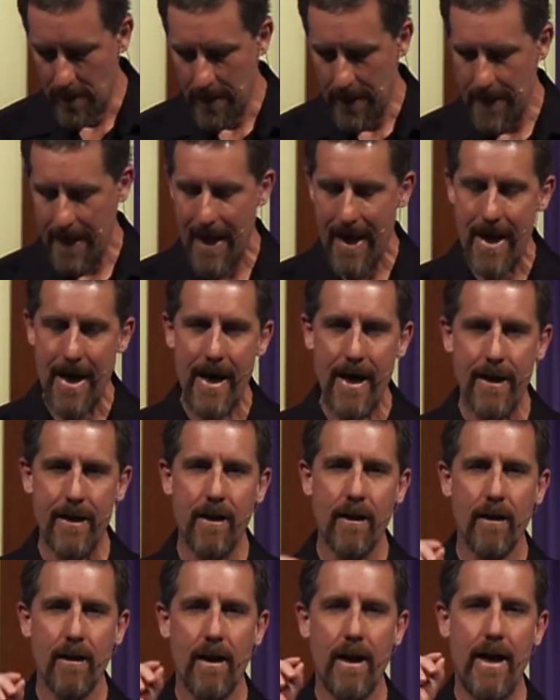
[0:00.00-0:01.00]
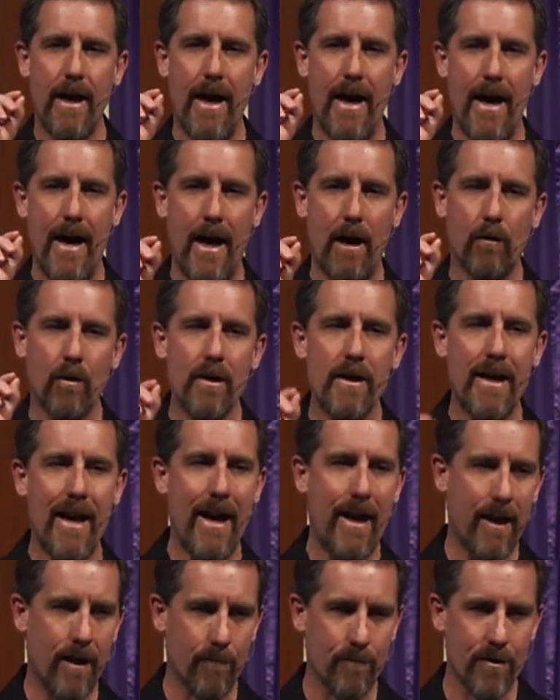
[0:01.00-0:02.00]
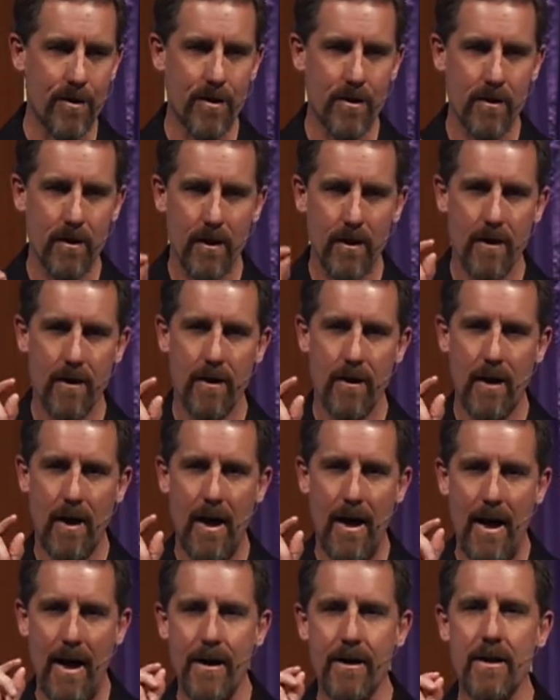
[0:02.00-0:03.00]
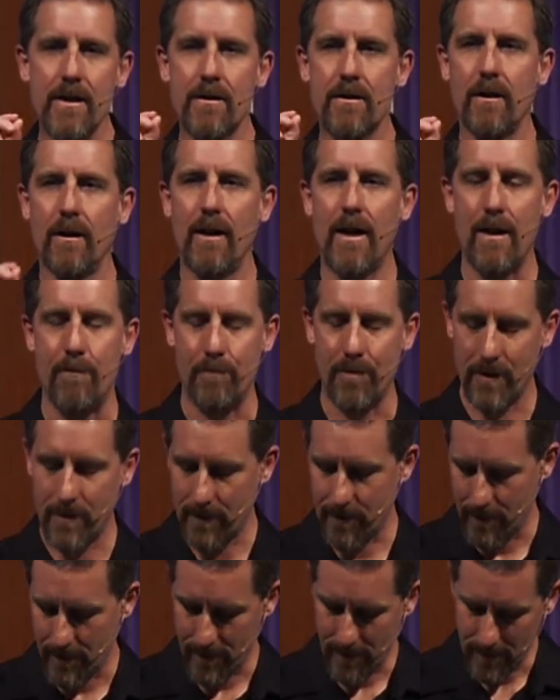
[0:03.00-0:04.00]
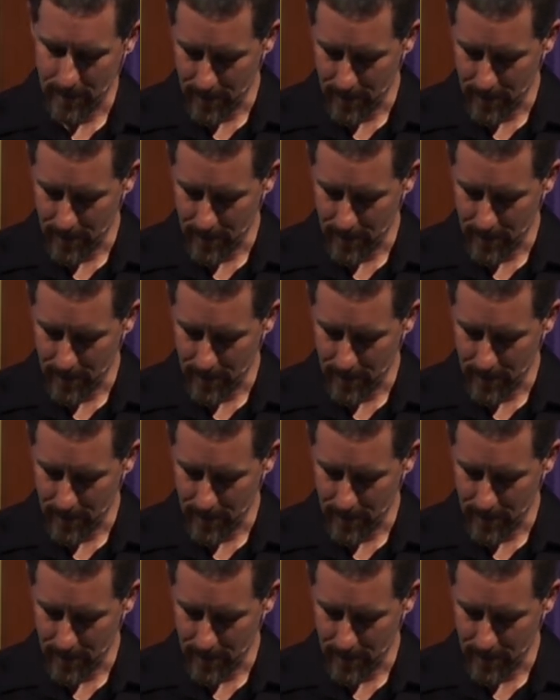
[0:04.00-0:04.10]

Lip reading: He had our names on his lips,